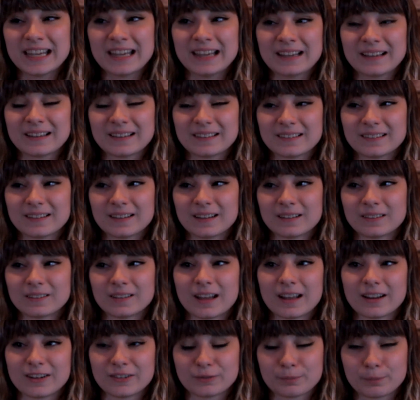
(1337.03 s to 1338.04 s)
take
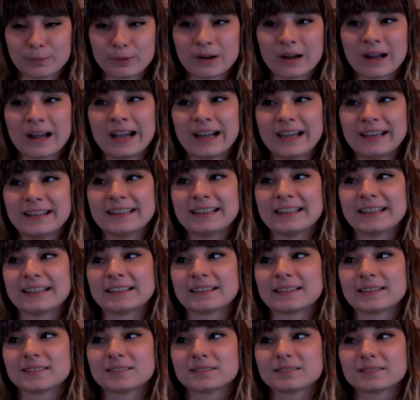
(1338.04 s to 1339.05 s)
a lot of pride
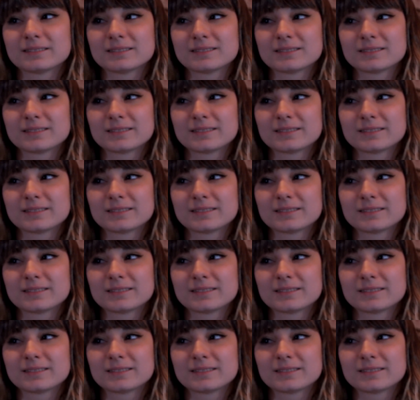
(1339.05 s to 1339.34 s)
in